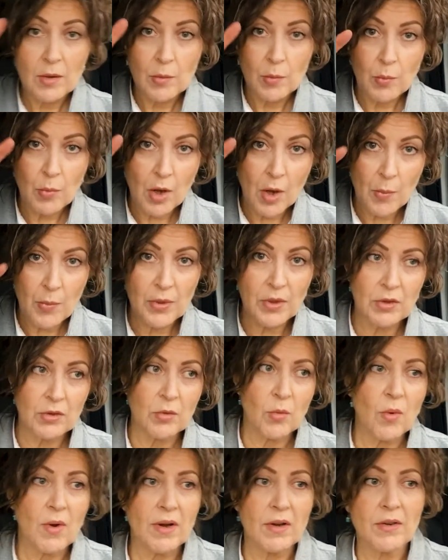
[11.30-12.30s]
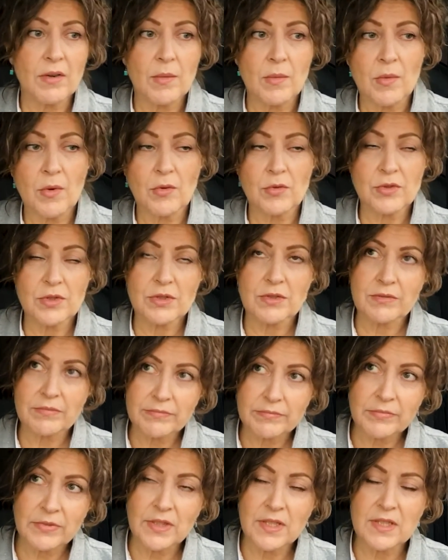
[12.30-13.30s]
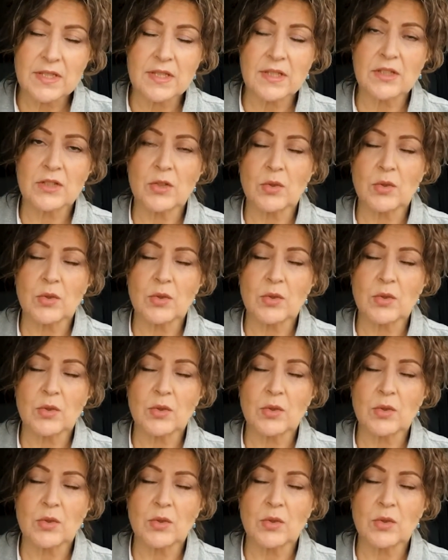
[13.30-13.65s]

popular one, the most listened